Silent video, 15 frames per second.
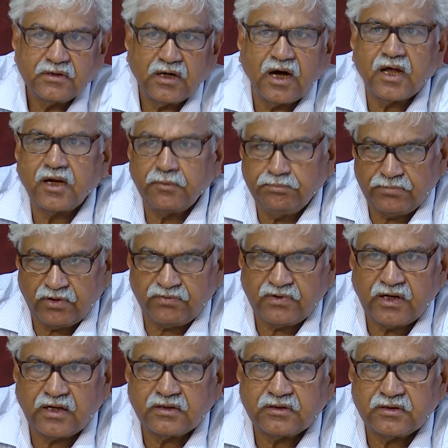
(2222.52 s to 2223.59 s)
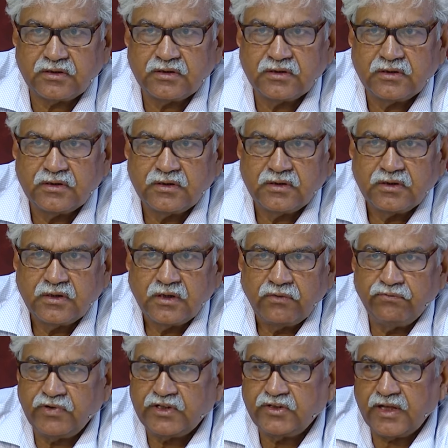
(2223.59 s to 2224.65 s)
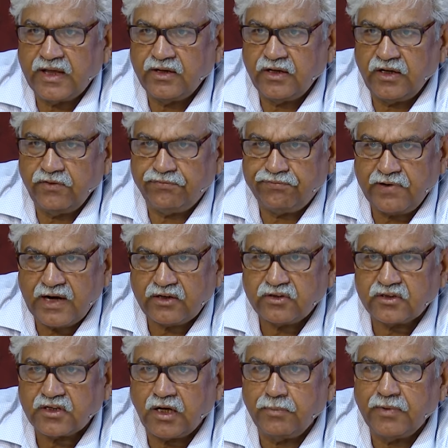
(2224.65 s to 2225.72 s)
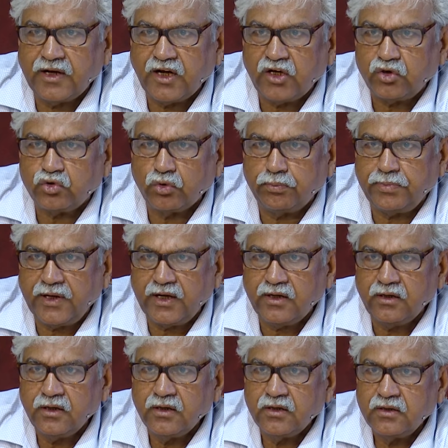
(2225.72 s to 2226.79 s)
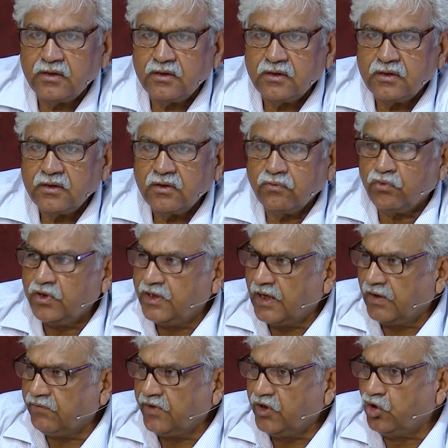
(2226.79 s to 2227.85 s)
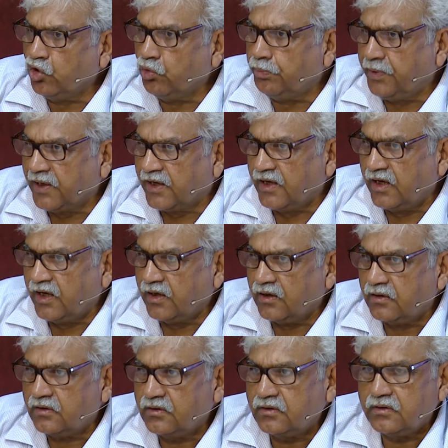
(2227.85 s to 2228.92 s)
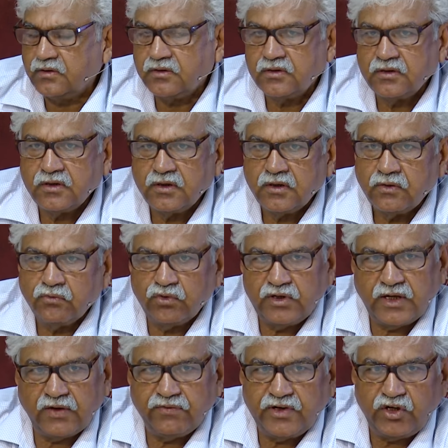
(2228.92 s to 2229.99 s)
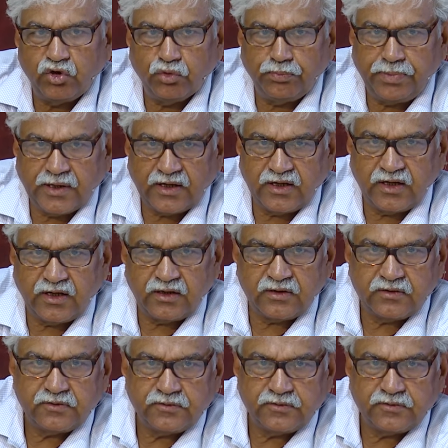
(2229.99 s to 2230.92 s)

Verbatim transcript: Arambhavad. With an effect coming into being, we have a new beginning. We have a new beginning.